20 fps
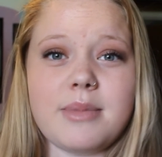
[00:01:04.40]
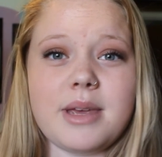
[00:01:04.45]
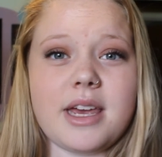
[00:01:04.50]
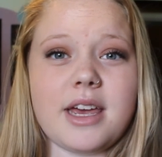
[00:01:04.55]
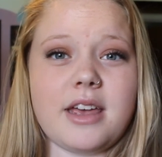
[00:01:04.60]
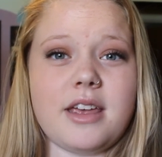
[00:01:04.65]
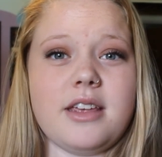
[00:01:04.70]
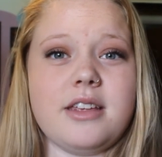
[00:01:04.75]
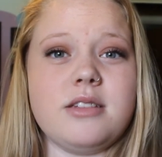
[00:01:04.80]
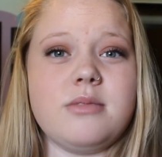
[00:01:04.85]

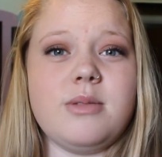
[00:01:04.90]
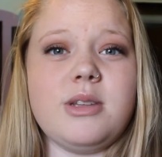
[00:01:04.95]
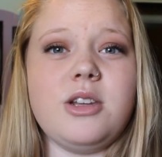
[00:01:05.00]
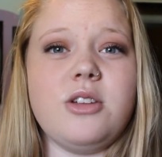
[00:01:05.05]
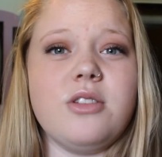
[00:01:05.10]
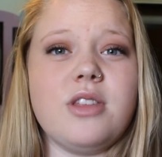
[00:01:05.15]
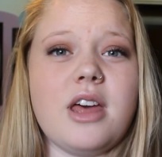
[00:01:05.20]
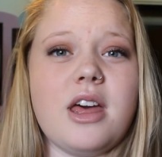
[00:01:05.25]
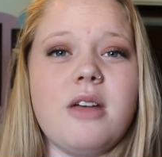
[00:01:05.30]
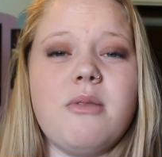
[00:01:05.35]
because we
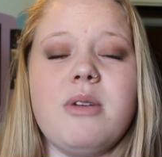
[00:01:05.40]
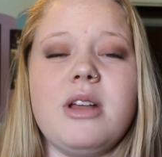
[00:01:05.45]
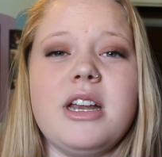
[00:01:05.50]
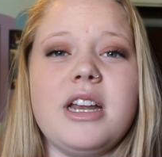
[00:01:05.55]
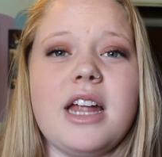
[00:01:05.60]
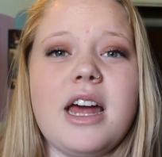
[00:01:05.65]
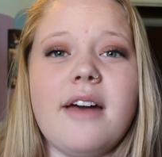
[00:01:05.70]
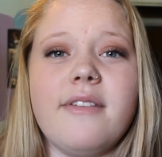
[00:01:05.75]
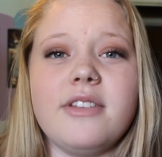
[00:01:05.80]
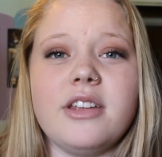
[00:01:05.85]
knew that we
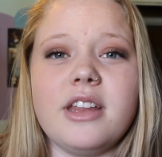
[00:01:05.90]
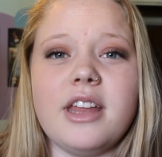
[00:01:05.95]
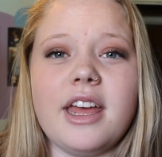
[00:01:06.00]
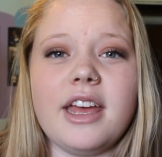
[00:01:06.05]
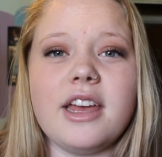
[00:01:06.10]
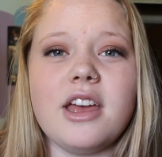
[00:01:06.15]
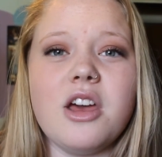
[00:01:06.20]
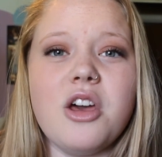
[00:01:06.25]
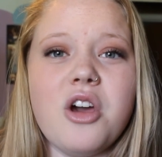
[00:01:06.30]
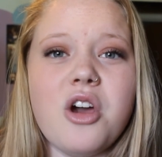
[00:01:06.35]
didn't have to
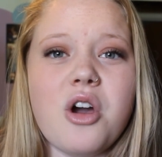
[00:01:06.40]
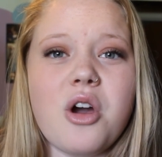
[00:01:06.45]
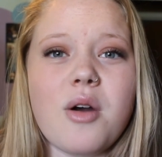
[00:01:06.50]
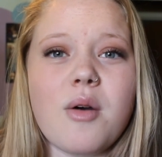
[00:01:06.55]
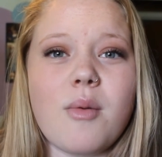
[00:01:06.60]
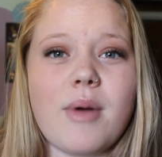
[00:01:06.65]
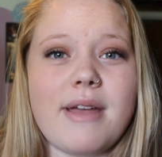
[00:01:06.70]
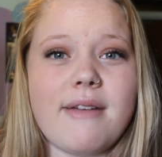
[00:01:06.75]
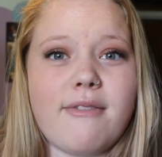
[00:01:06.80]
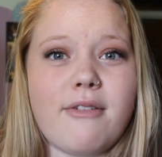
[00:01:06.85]
like
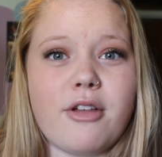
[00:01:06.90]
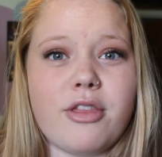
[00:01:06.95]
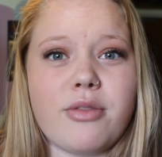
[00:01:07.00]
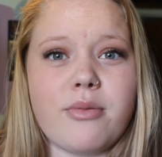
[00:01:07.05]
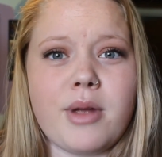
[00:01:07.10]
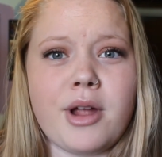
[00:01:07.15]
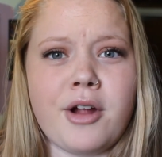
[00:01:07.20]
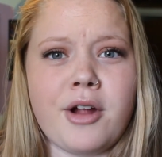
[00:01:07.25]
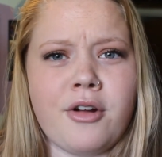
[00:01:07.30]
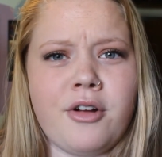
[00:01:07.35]
wait for
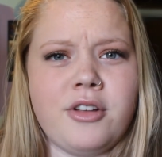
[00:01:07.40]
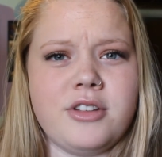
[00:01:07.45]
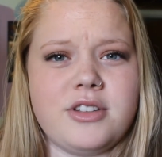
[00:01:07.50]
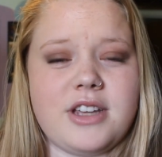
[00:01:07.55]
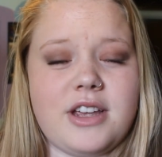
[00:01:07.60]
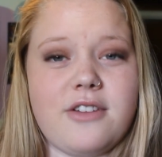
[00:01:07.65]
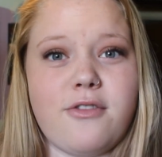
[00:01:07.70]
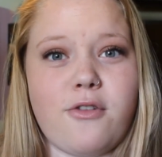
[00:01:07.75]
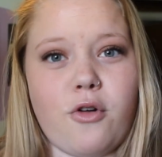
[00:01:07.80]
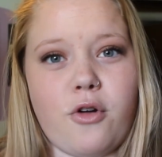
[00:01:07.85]
3 girls
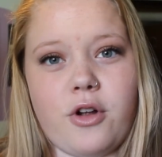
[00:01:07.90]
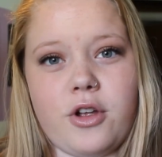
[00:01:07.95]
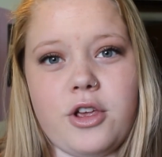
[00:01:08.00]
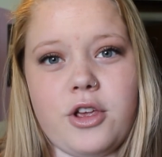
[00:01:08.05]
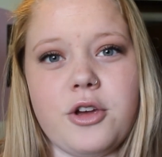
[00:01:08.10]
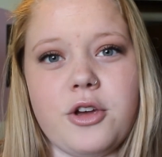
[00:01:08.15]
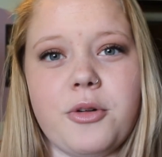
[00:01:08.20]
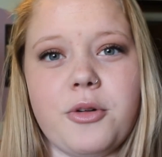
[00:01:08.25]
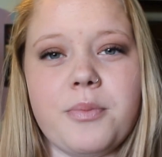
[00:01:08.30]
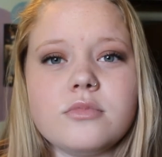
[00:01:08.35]
like For
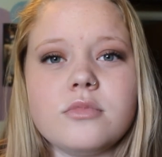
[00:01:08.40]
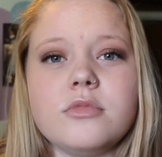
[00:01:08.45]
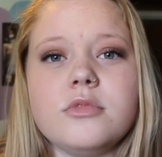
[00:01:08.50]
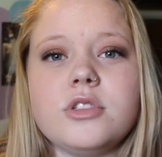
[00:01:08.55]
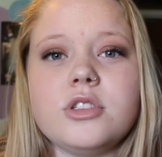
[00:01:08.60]
You.